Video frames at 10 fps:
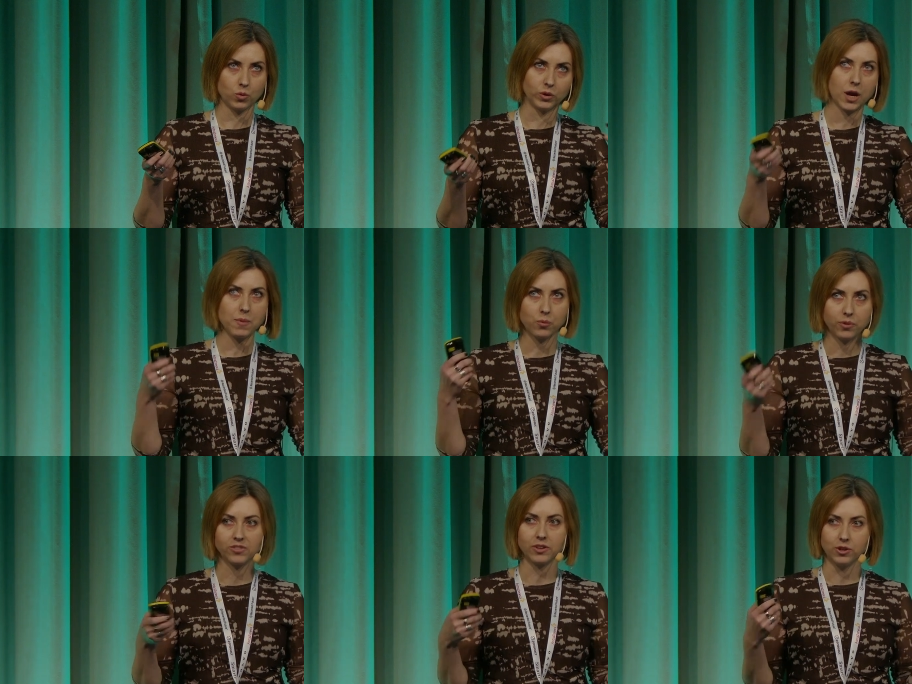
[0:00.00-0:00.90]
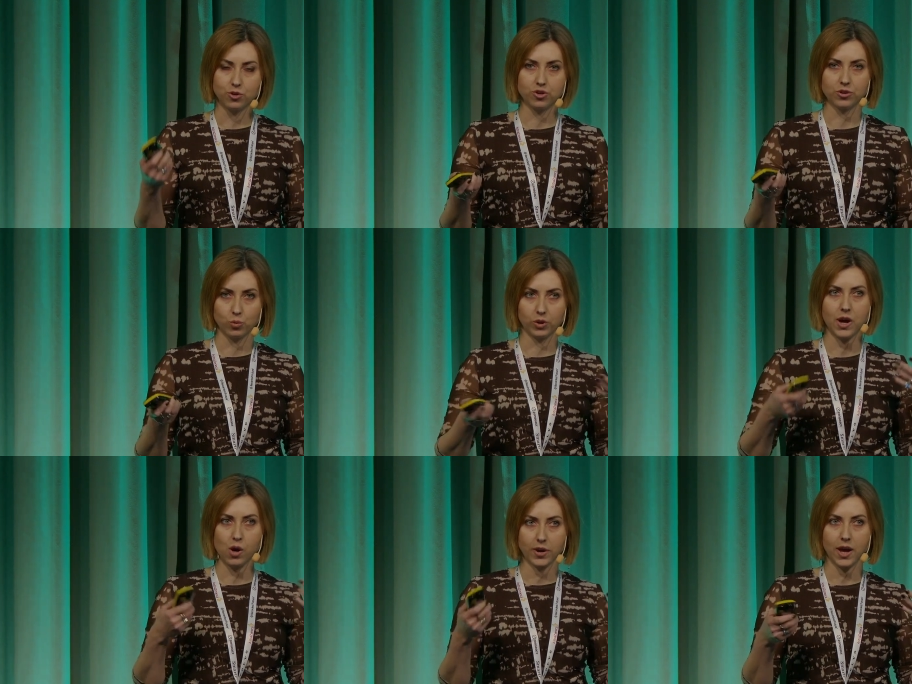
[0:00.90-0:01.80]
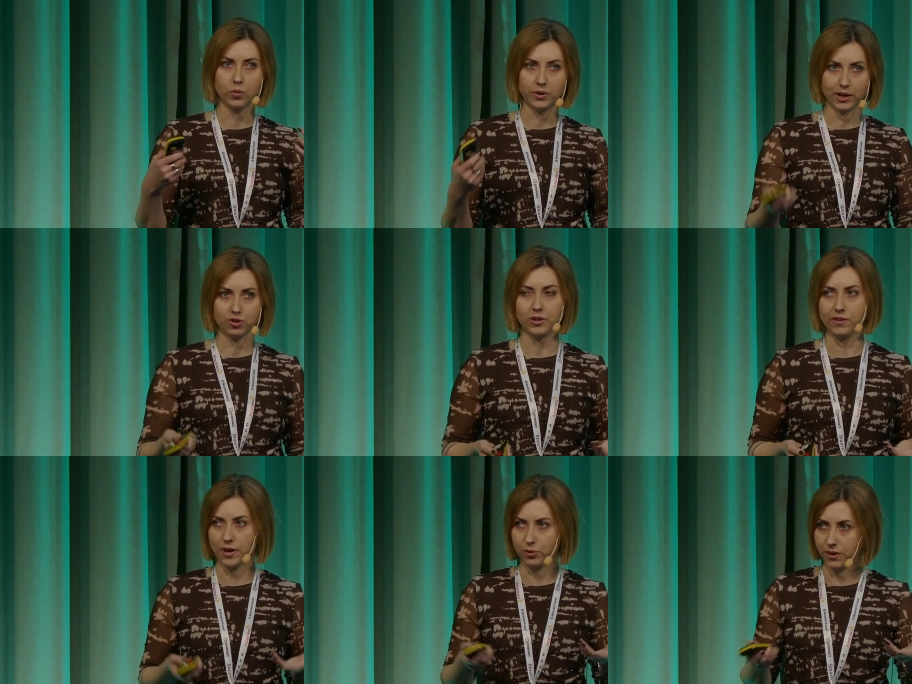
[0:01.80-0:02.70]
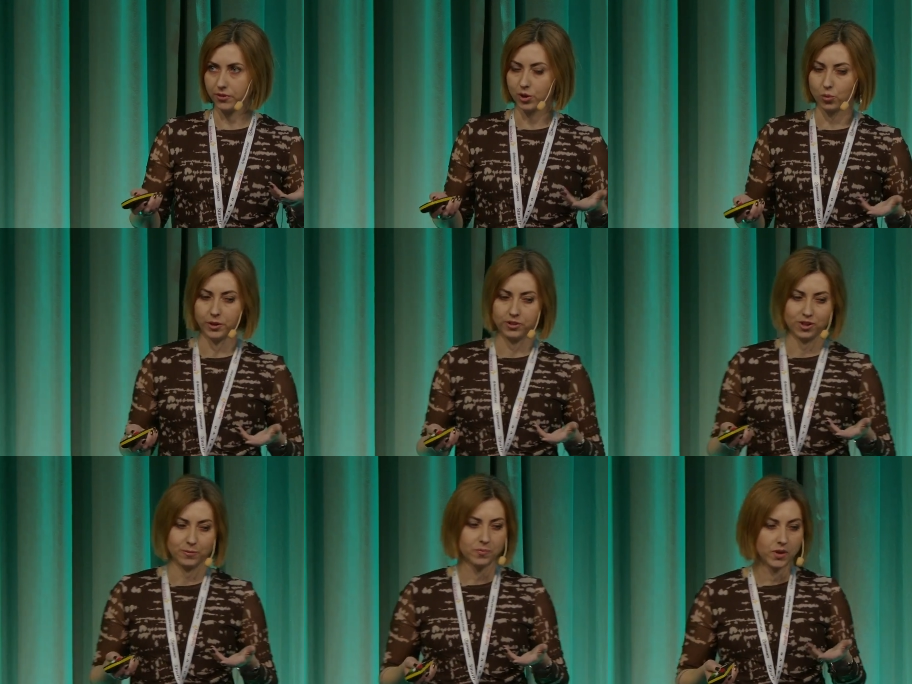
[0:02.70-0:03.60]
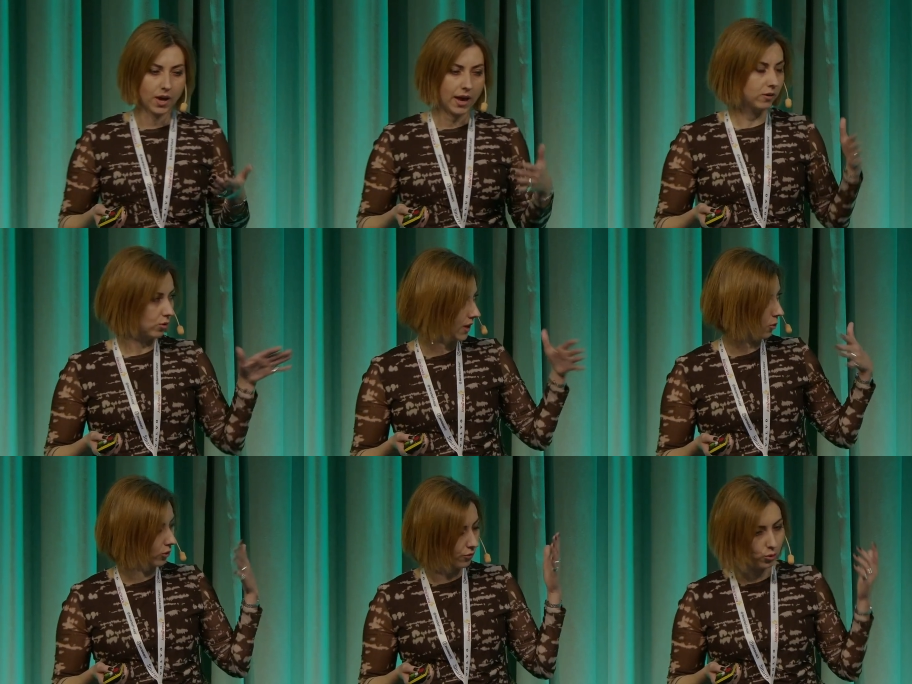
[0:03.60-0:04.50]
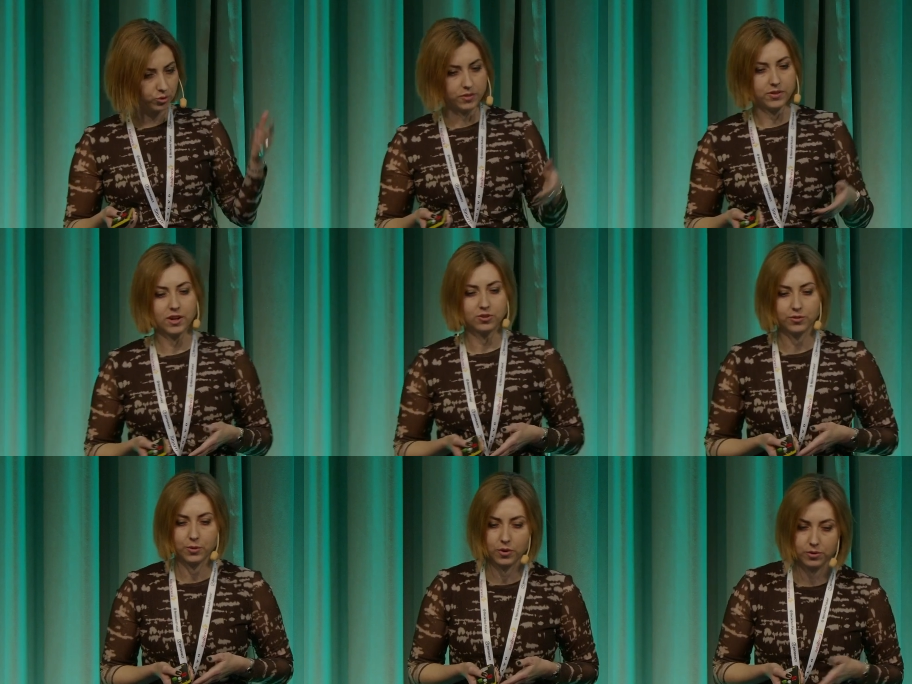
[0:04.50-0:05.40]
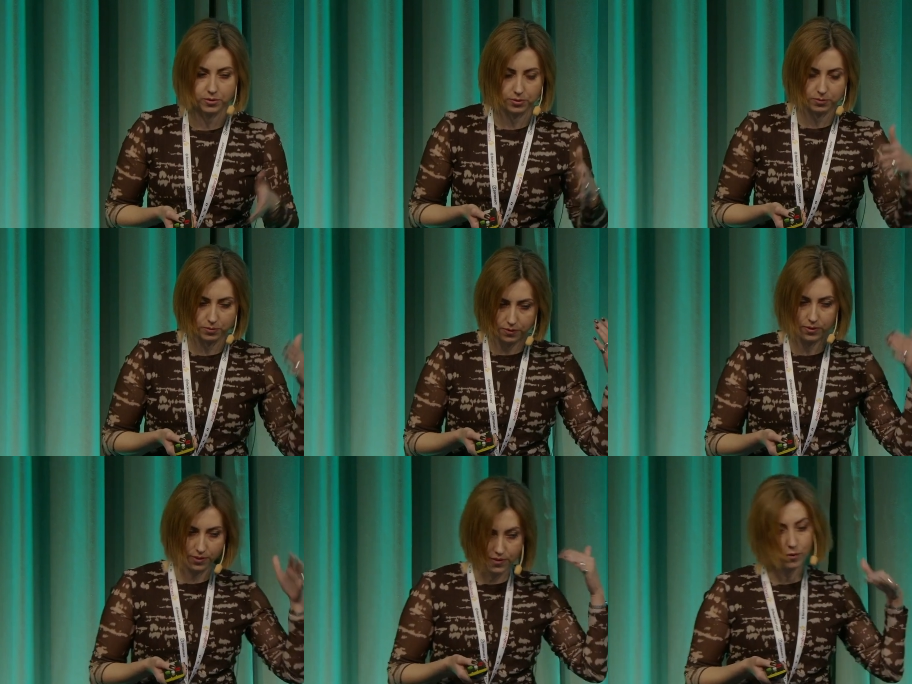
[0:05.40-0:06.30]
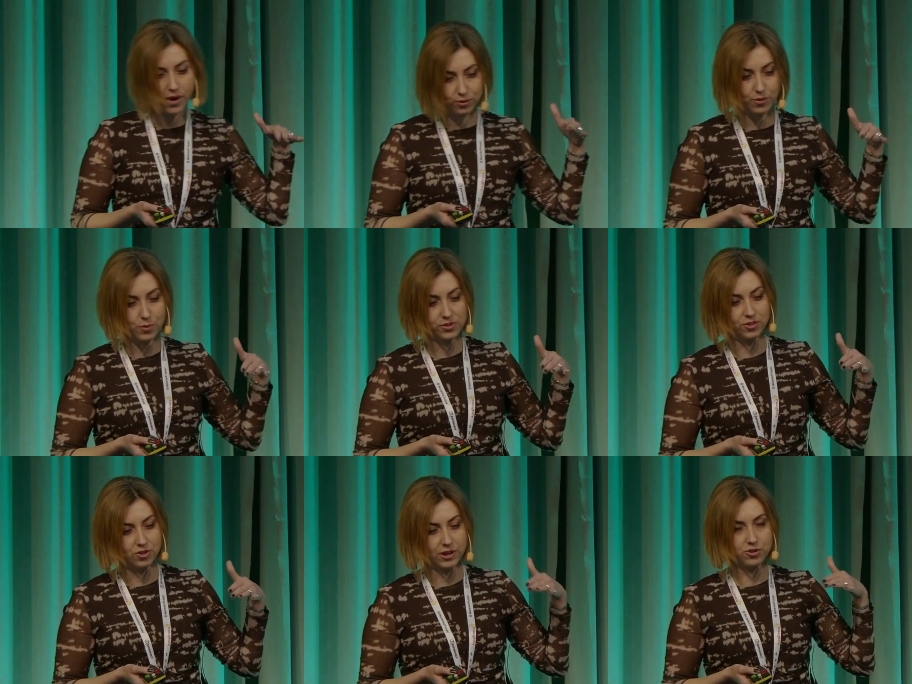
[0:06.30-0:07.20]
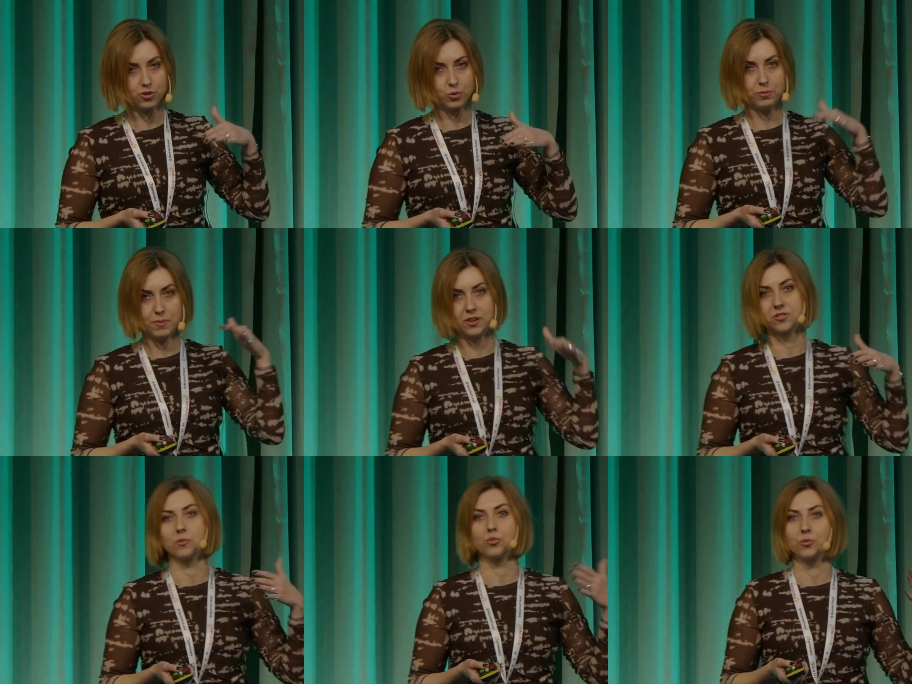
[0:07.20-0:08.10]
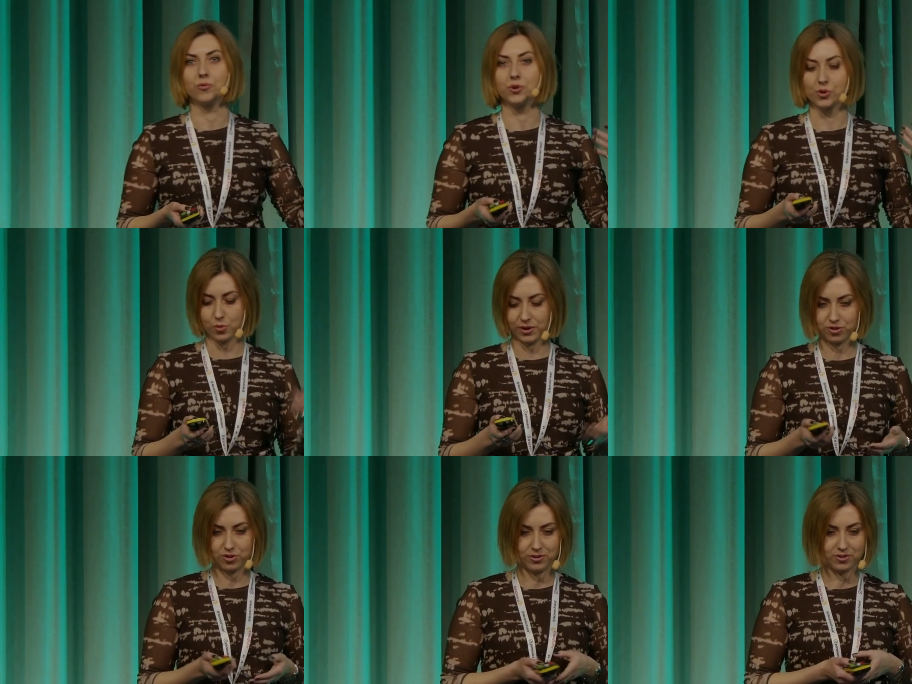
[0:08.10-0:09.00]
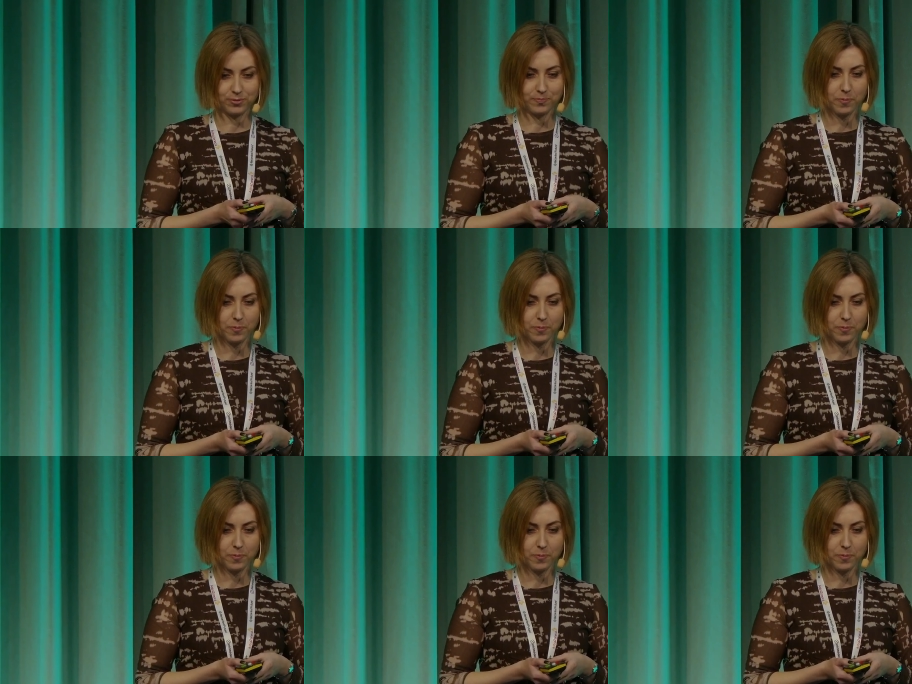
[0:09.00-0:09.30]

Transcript: We'll come up with a solution. Well, how can one actually evaluate the quality? And yeah, well, of course, at the end of at the very end of the presentation, we'll make some room for your questions.